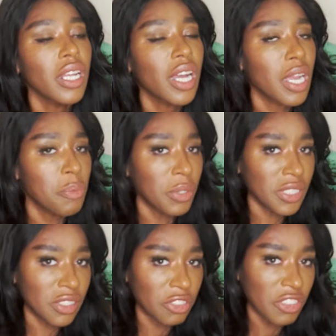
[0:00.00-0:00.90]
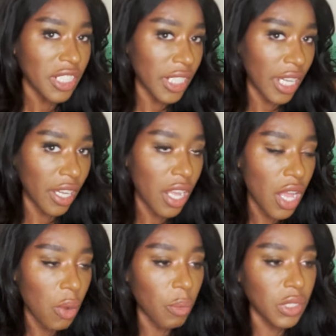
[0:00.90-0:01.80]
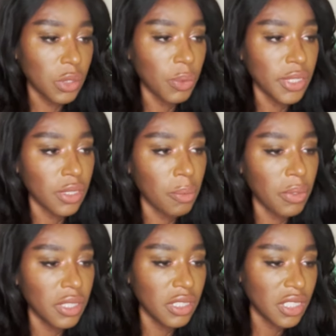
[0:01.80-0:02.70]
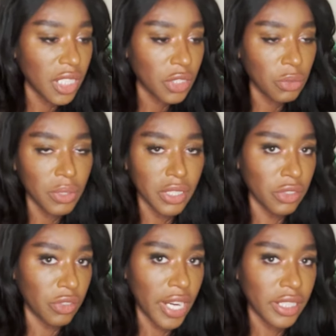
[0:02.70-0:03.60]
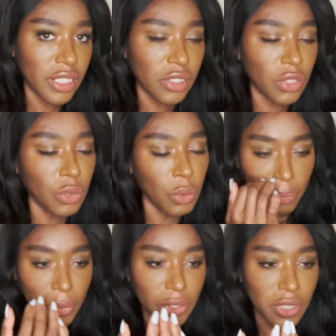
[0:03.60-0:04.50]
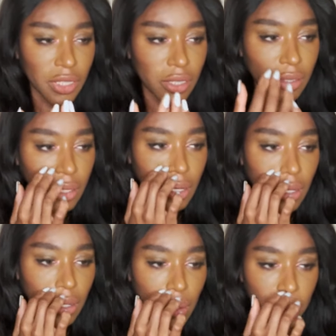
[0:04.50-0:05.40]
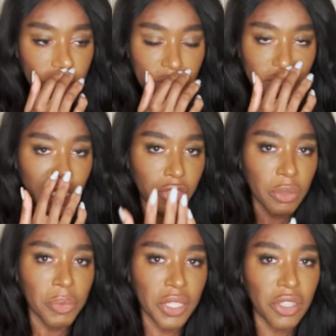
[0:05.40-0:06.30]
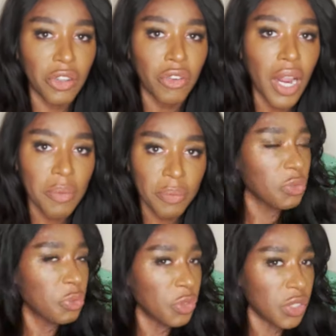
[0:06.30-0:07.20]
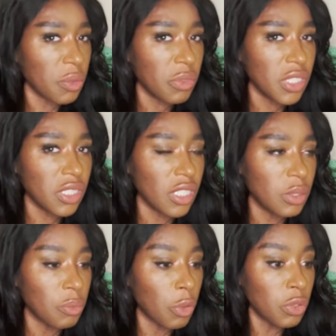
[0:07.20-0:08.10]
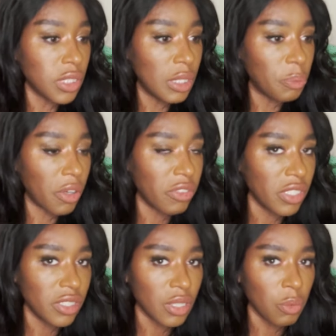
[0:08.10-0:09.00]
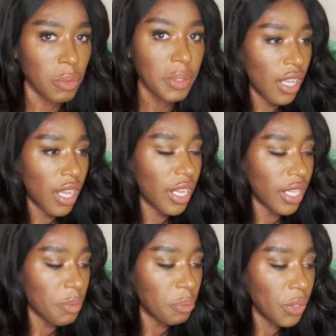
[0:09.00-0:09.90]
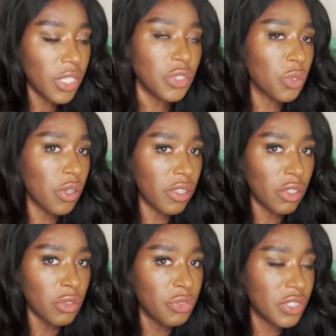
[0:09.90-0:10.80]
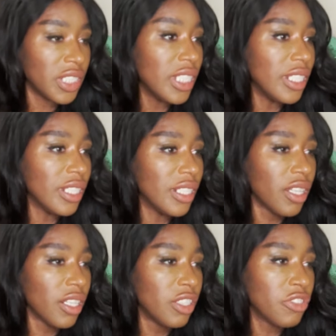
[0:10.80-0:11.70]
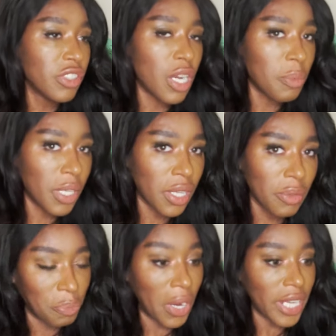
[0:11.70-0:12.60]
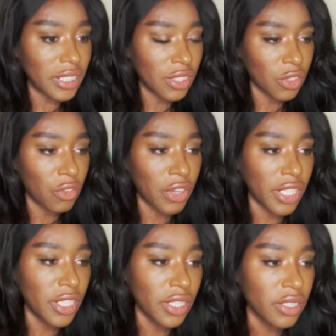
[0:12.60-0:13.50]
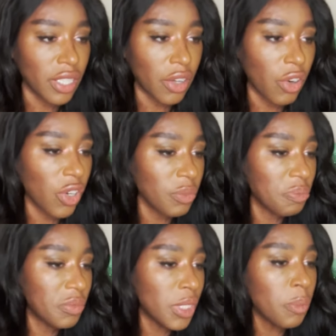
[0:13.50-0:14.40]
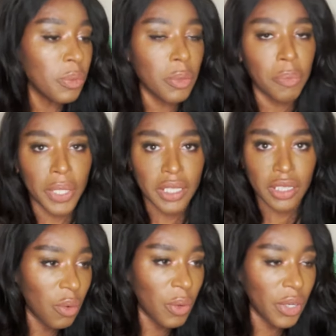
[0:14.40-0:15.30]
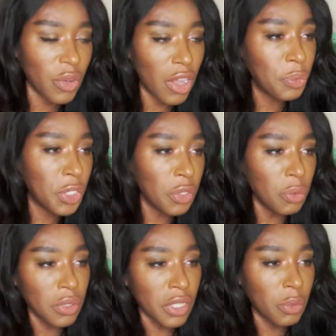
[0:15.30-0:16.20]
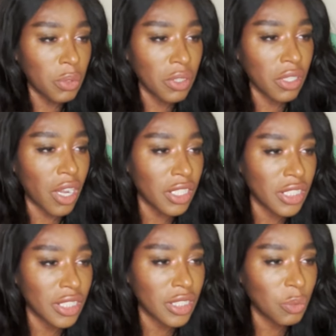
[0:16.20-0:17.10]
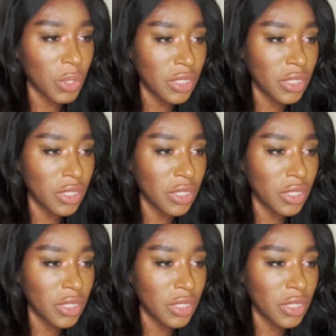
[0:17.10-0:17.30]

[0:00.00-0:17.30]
hybristophilia, which is when someone is sexually attracted to a person because they've committed a crime. For some reason, it's mostly prevalent in women, and I'm pretty sure that you've seen the phenomena in practice already. There are Tumblr pages where you have cute little collages with